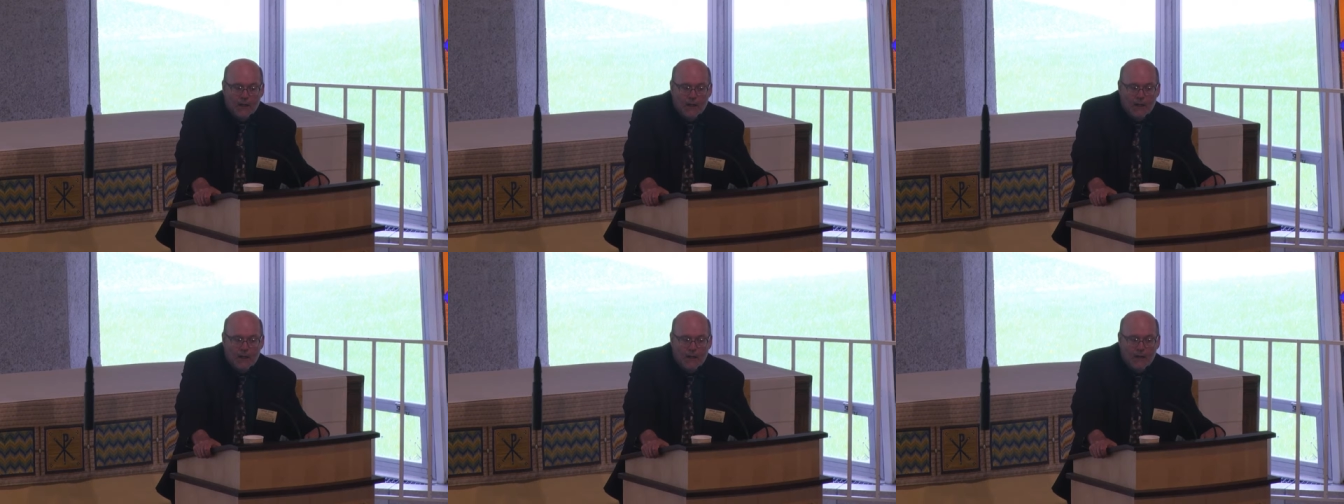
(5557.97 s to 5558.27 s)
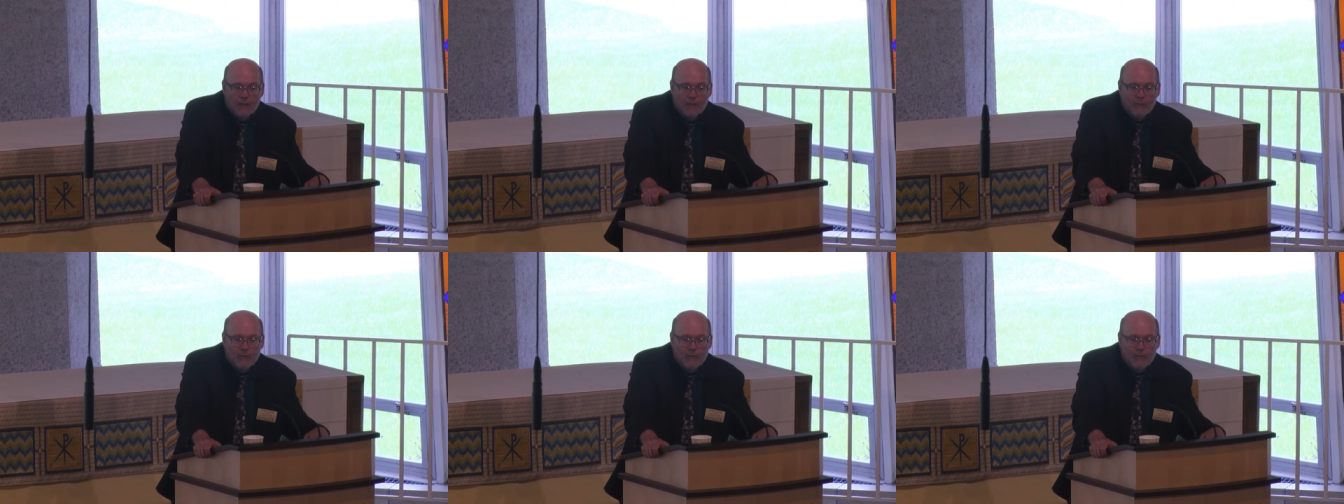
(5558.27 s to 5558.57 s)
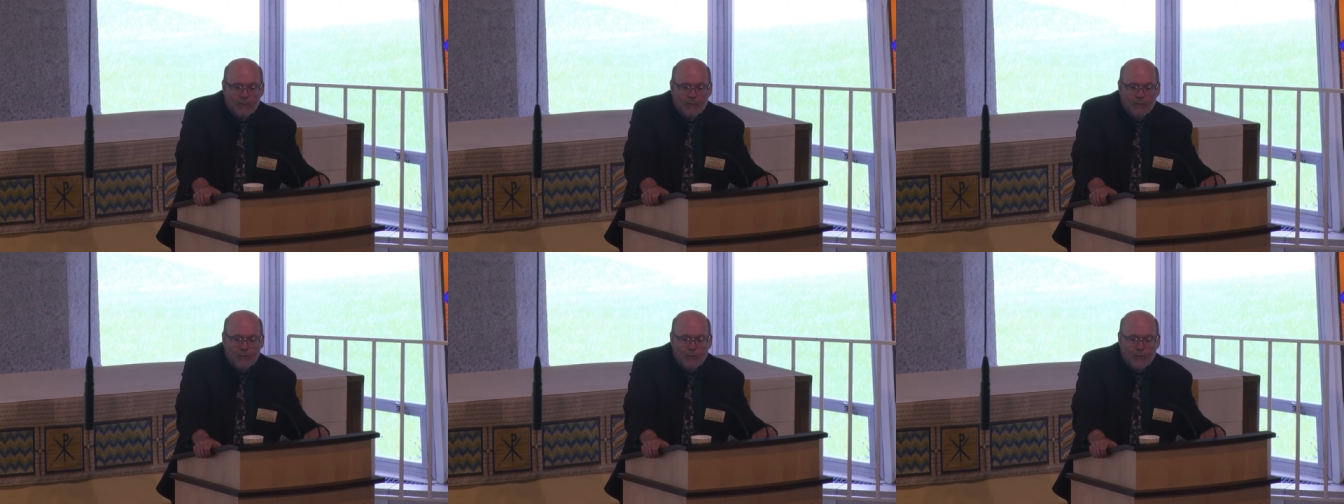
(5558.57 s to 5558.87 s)

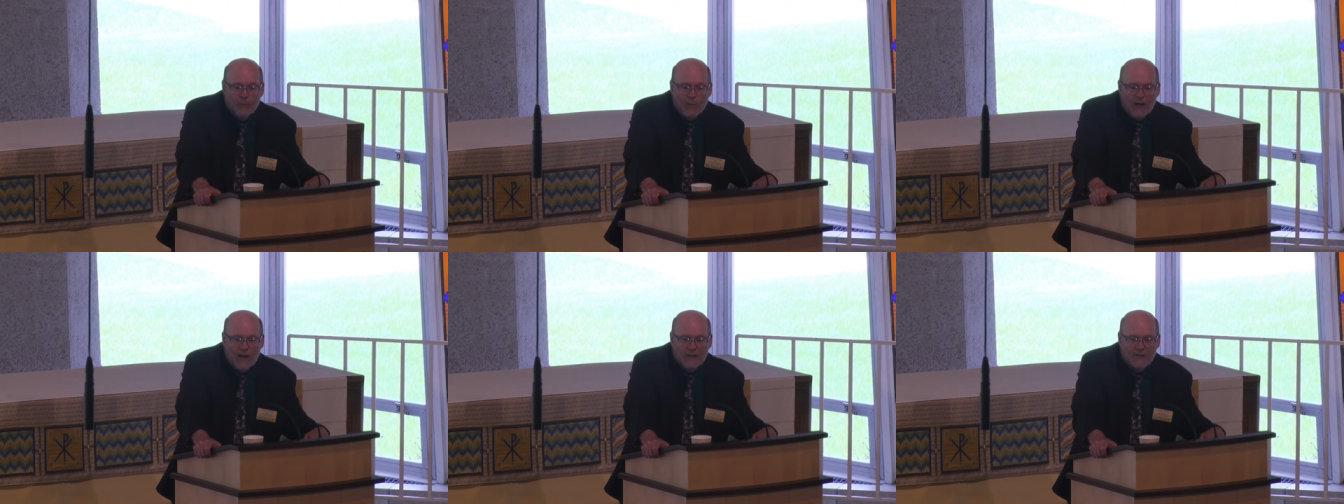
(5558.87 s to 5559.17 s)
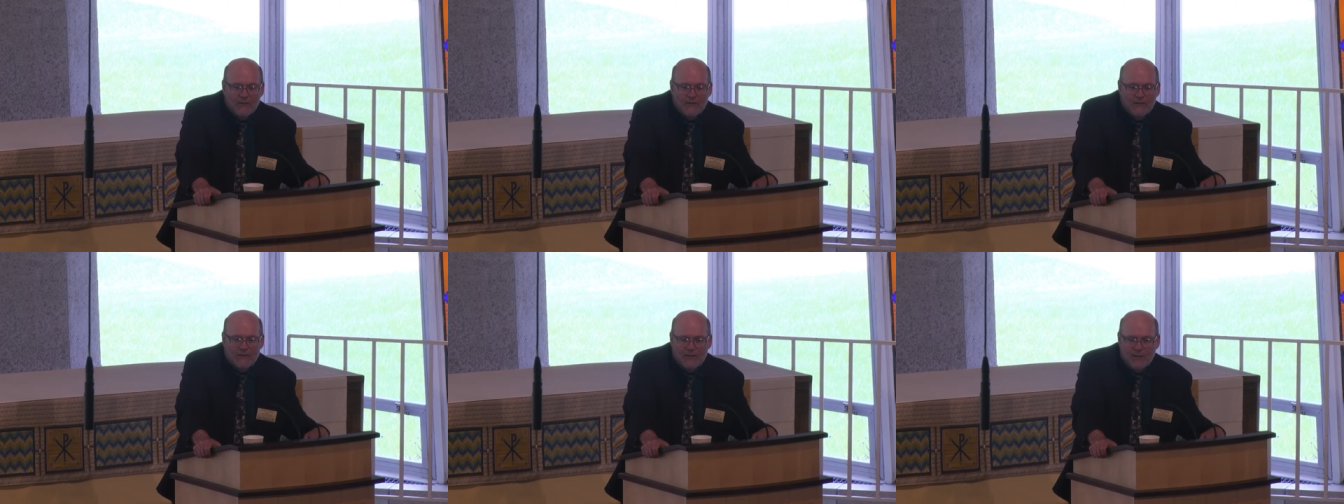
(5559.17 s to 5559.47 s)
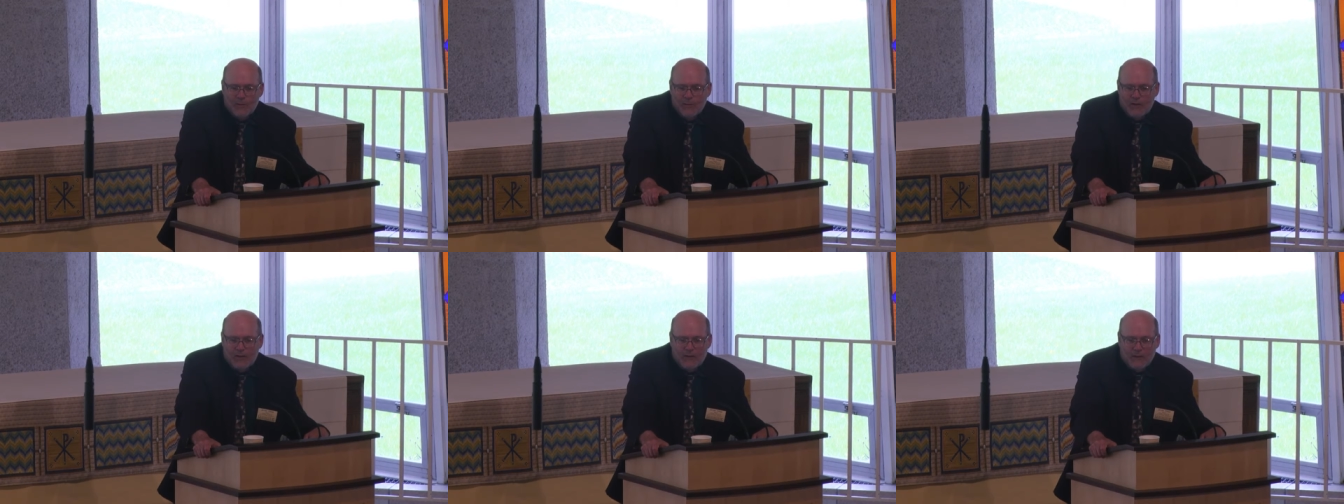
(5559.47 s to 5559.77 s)
Um, as is
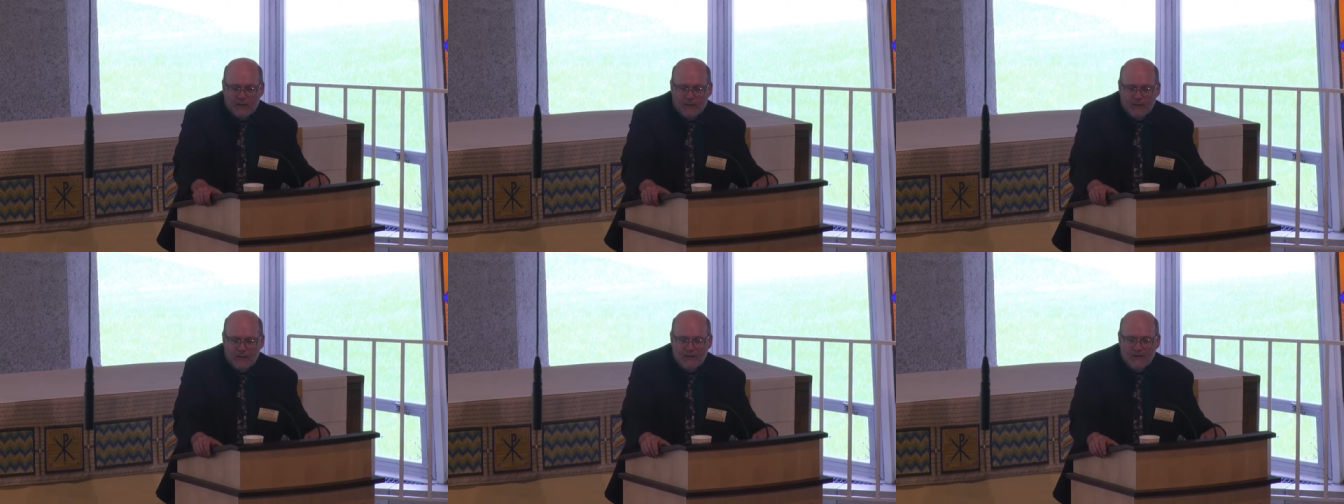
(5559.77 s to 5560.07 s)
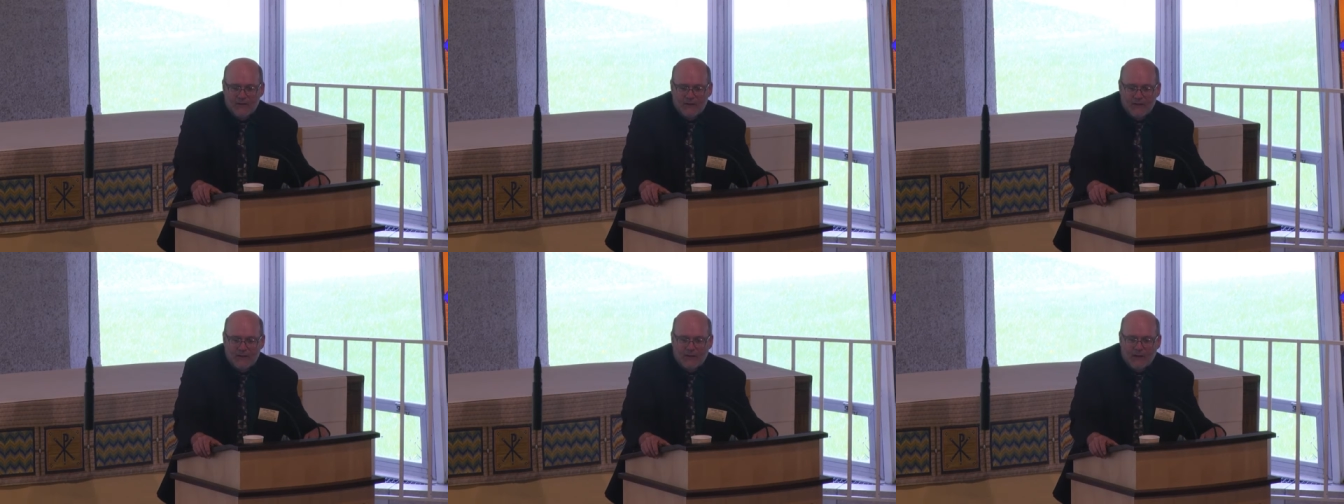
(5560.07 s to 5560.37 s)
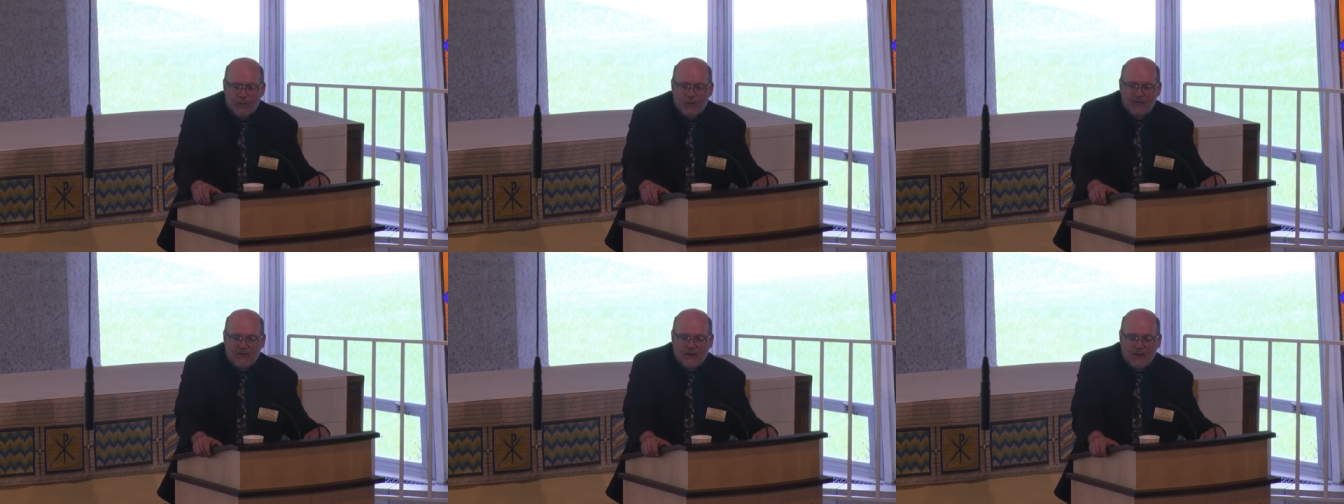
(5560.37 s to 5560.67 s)
typical of these things,
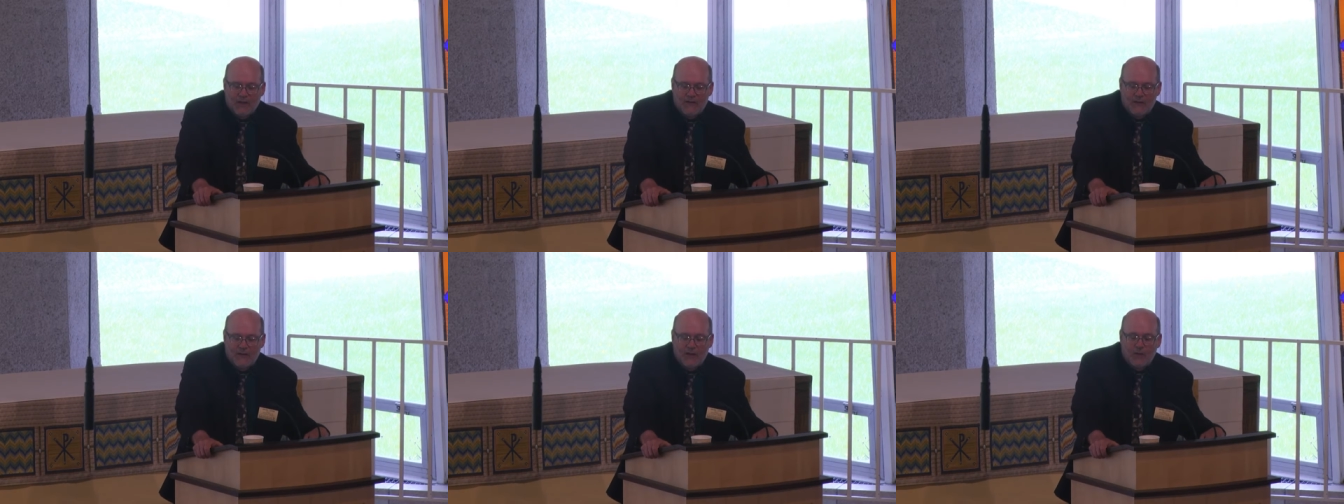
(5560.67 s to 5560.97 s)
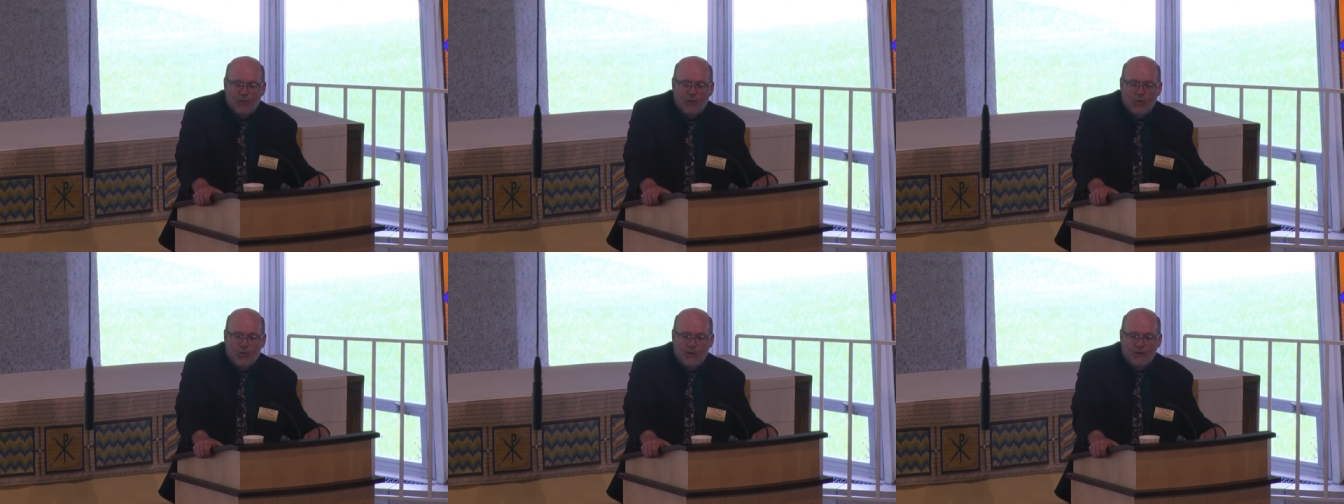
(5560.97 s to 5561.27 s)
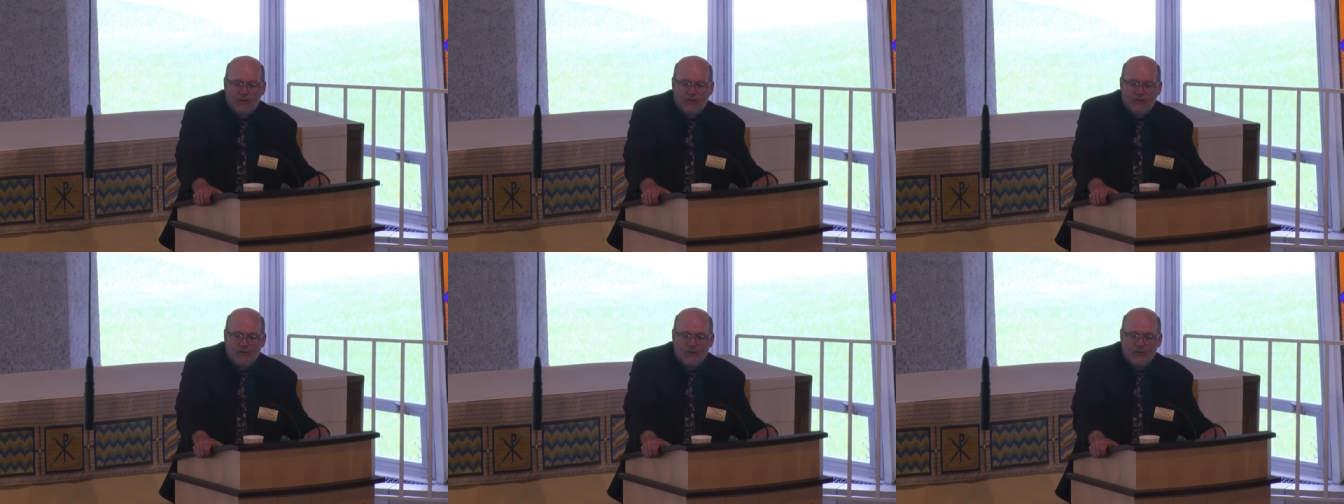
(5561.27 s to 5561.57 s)
I would say the number
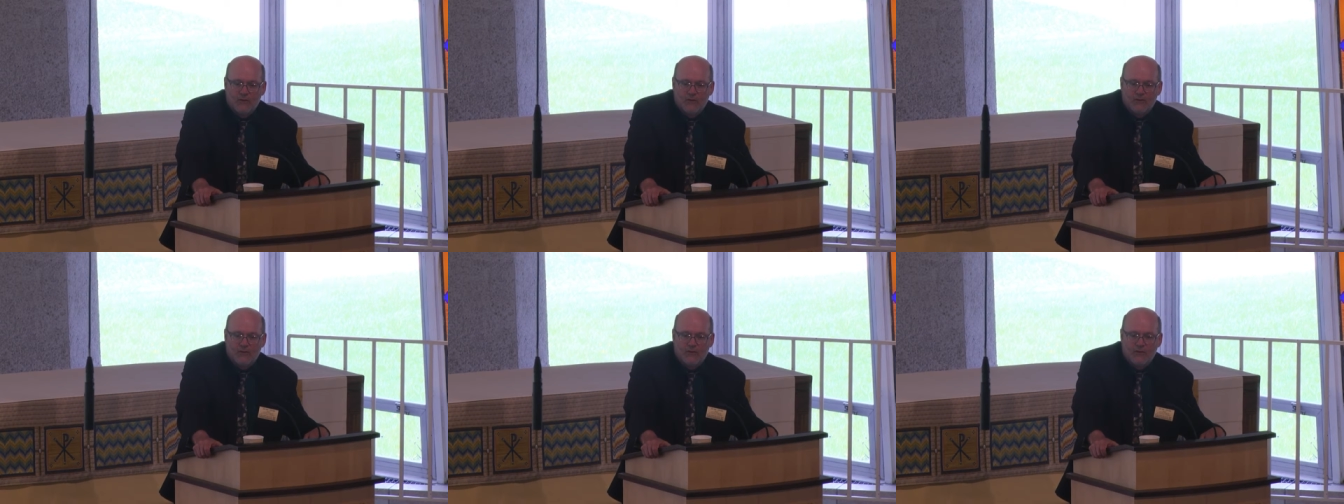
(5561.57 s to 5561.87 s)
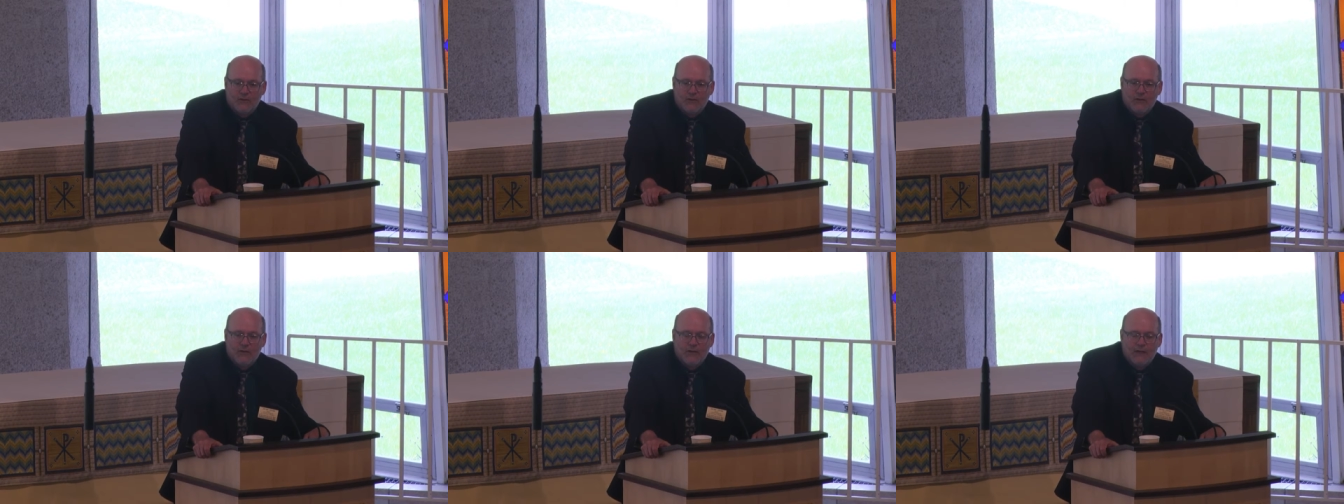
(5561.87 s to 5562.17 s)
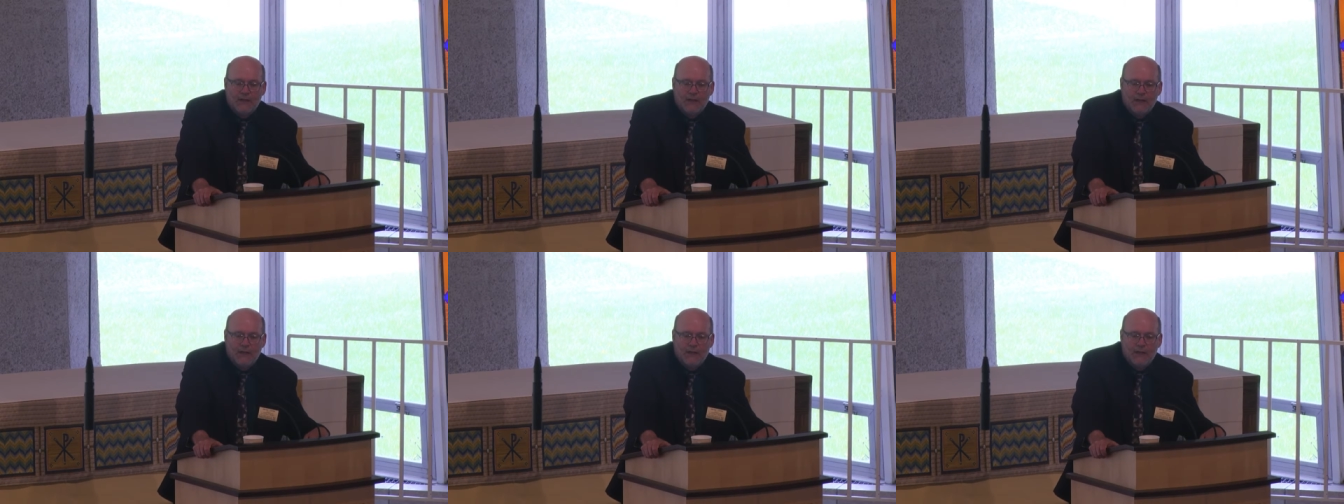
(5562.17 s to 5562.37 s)
one solution